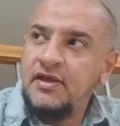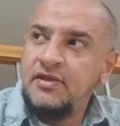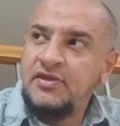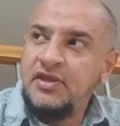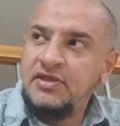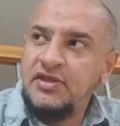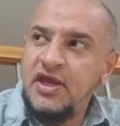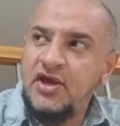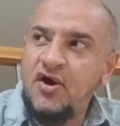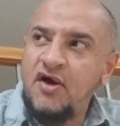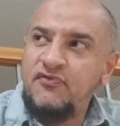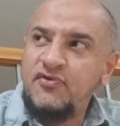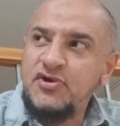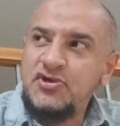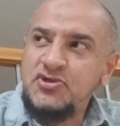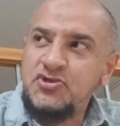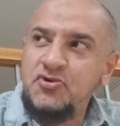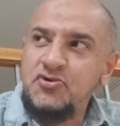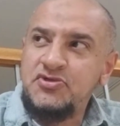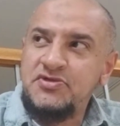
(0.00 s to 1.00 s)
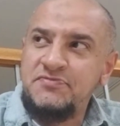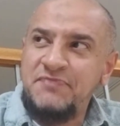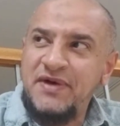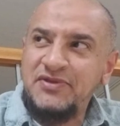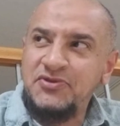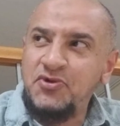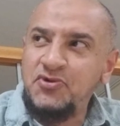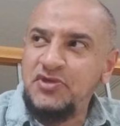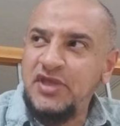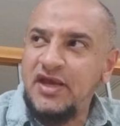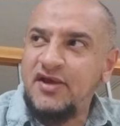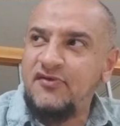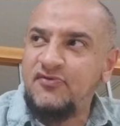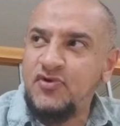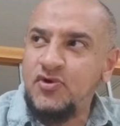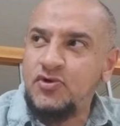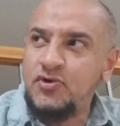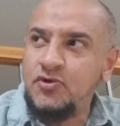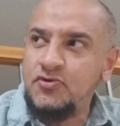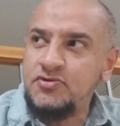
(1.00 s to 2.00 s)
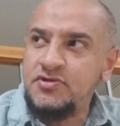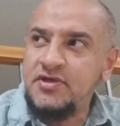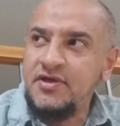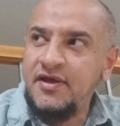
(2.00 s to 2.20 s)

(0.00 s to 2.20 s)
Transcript: To take off your shoes, but don't take off your clothes.